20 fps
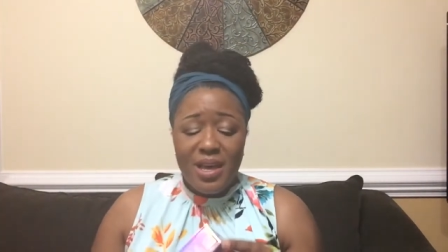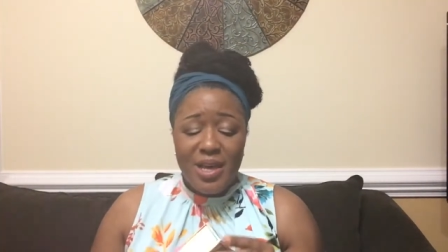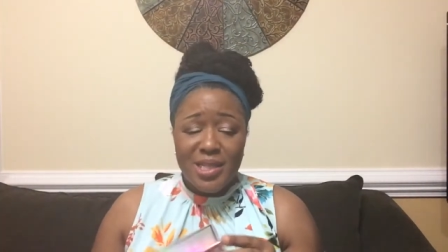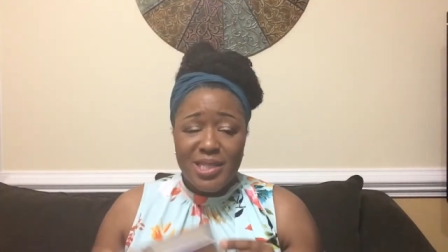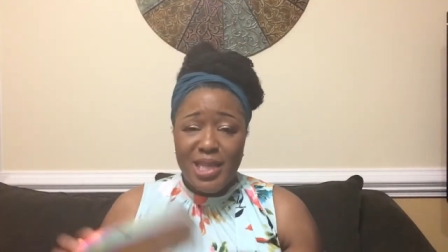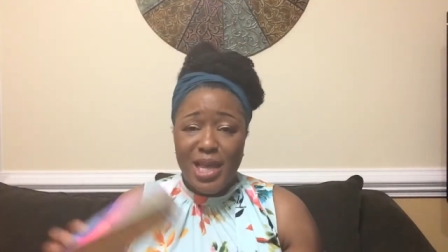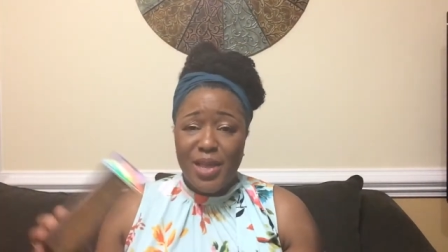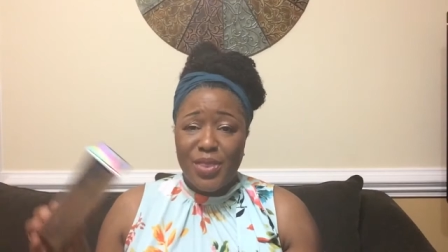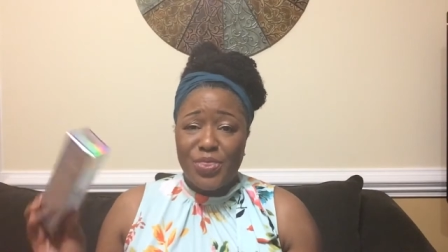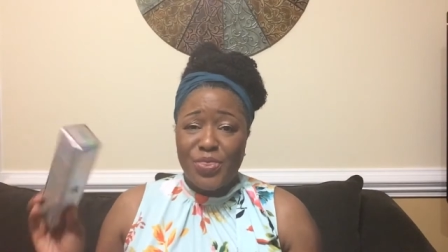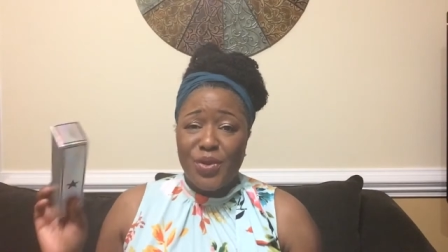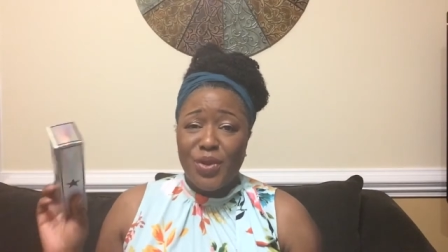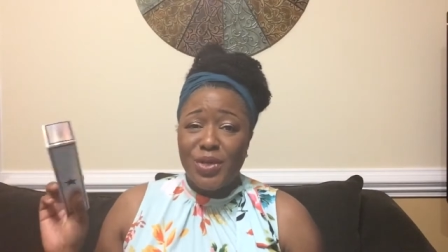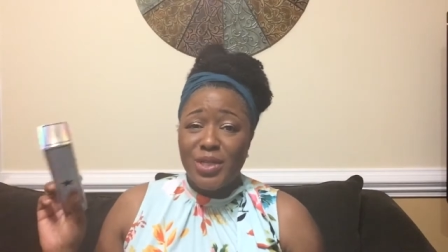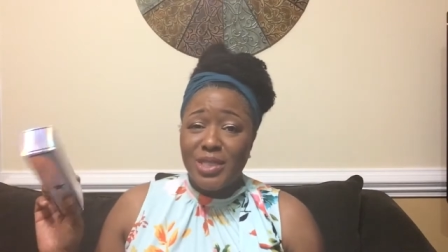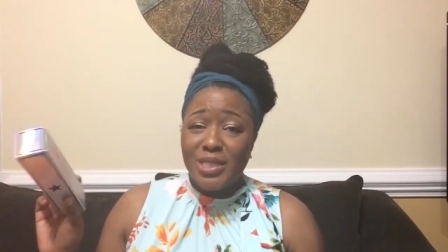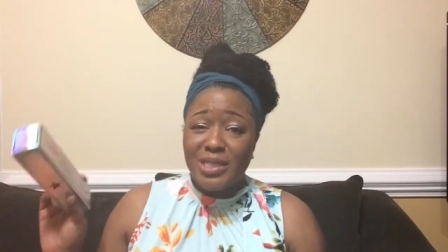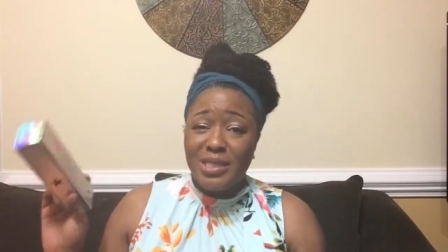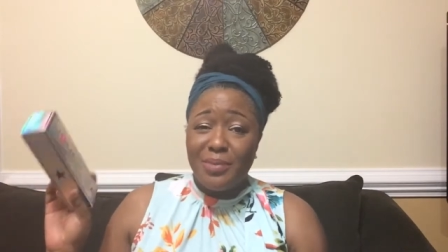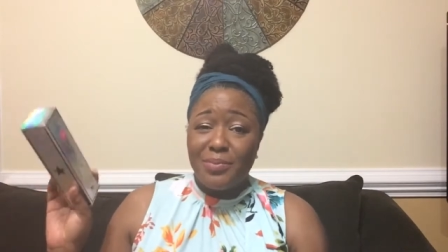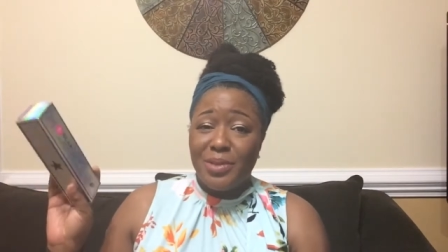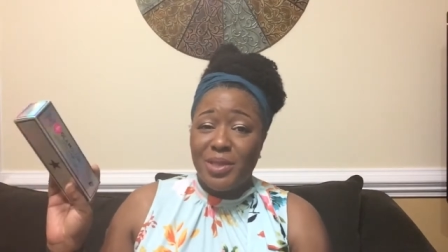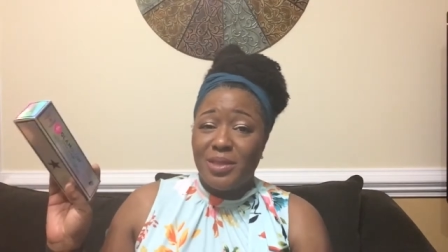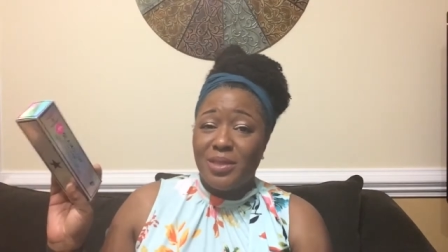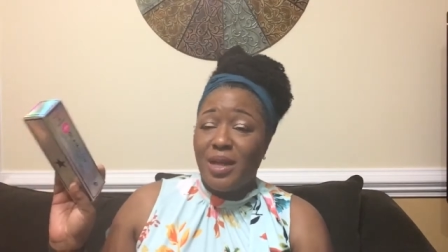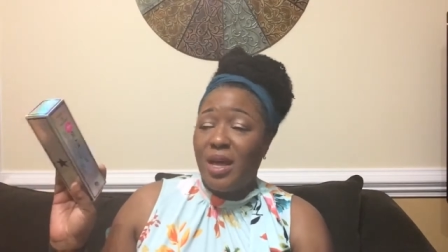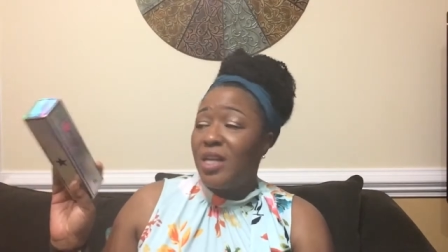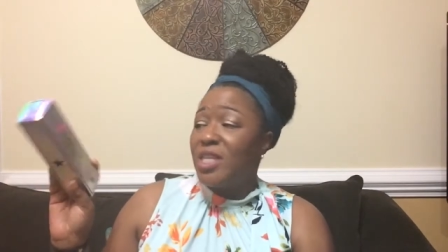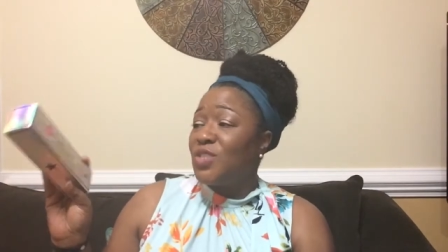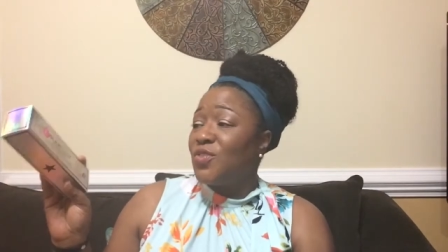It's like 30 something
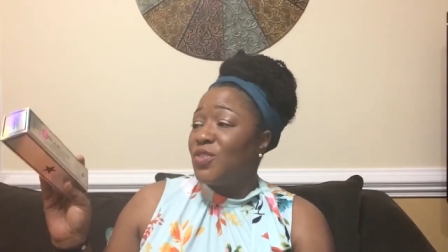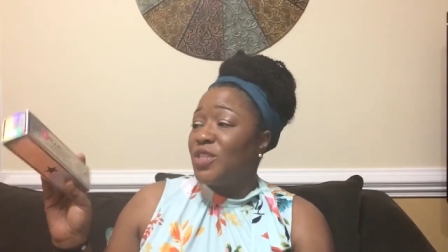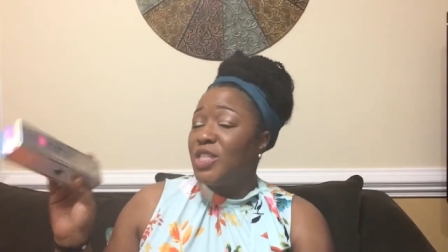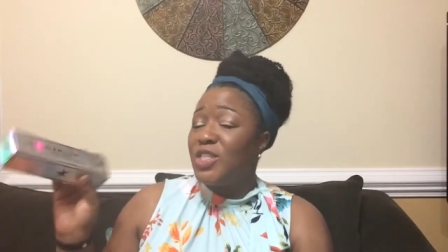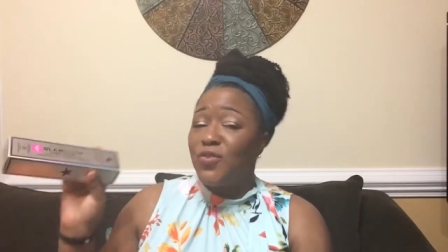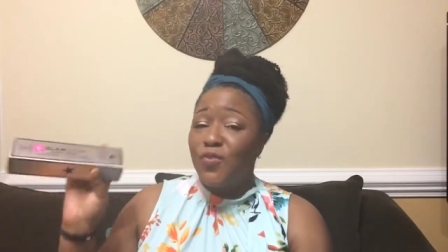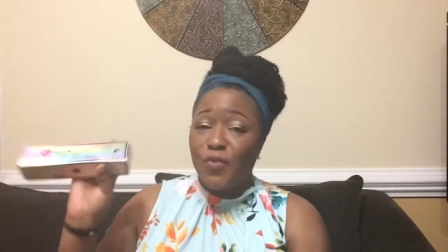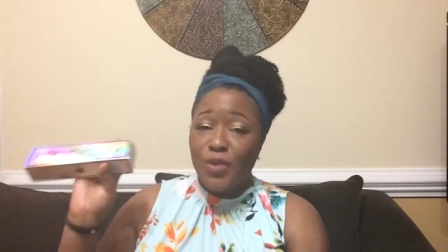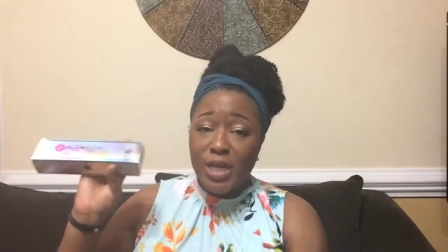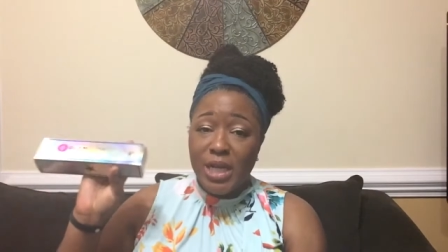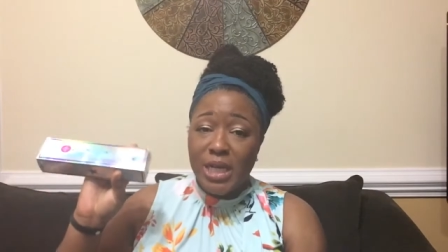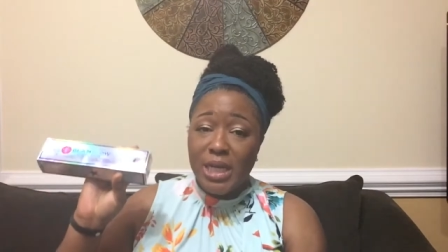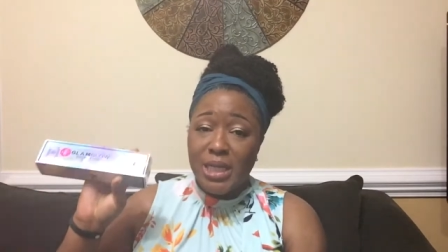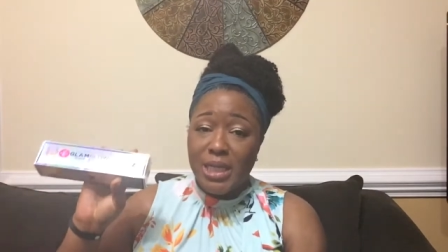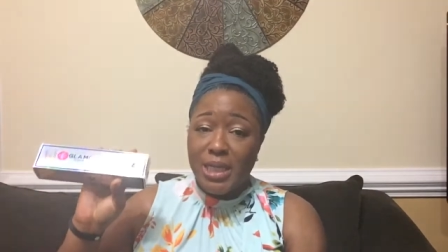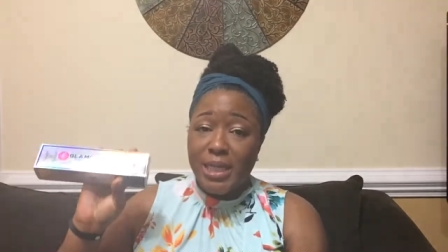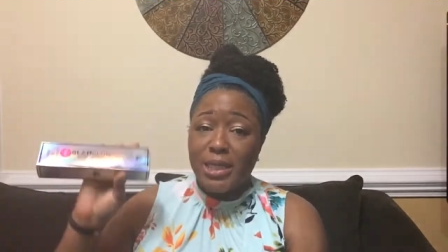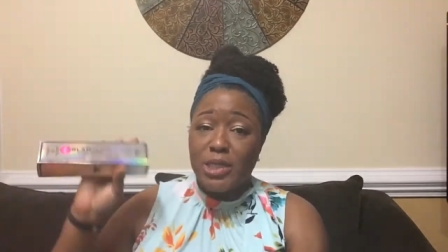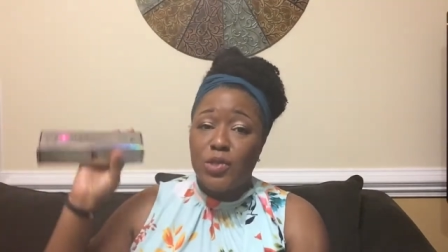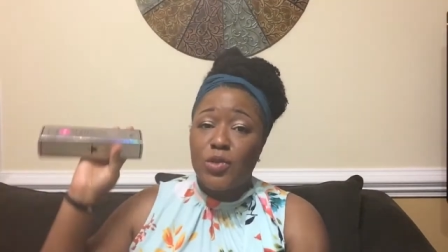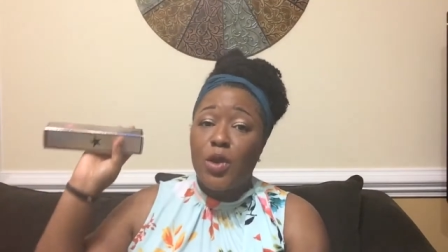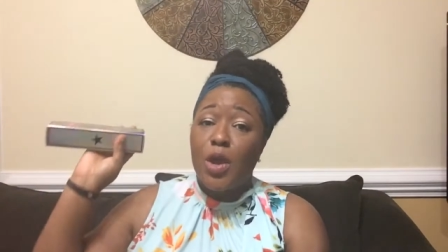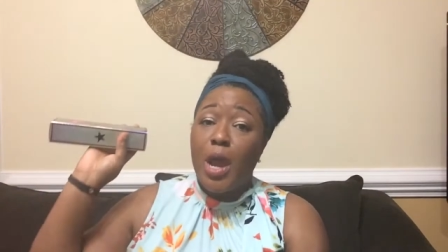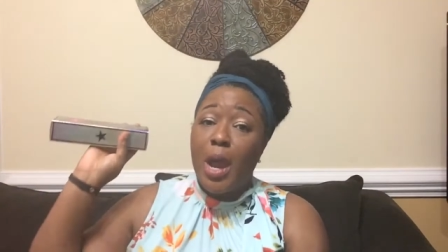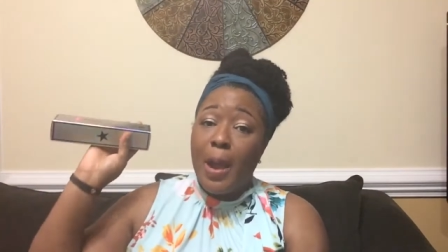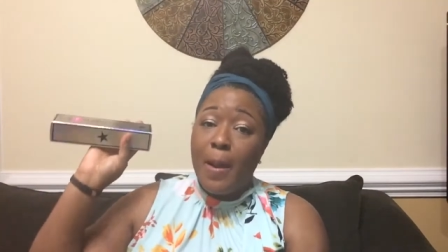dollars for this freaking cleanser,